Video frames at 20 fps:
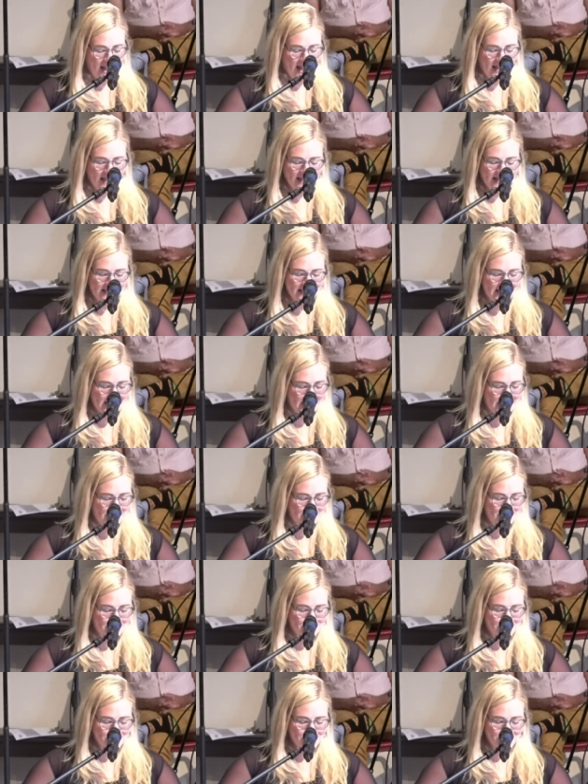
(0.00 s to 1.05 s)

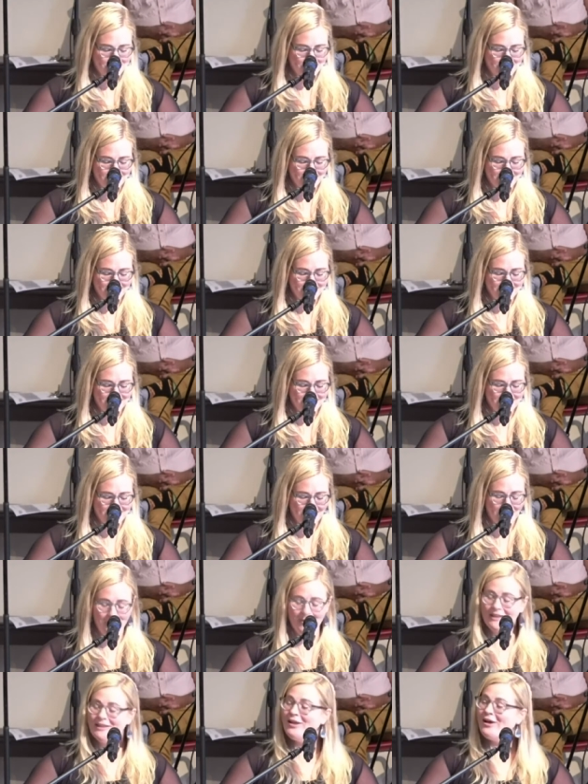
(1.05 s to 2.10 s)
and
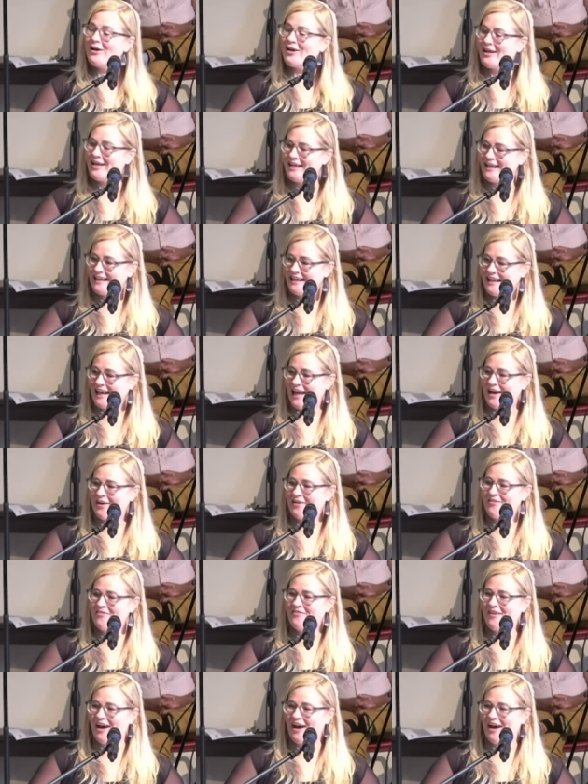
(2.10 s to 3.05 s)
we look at our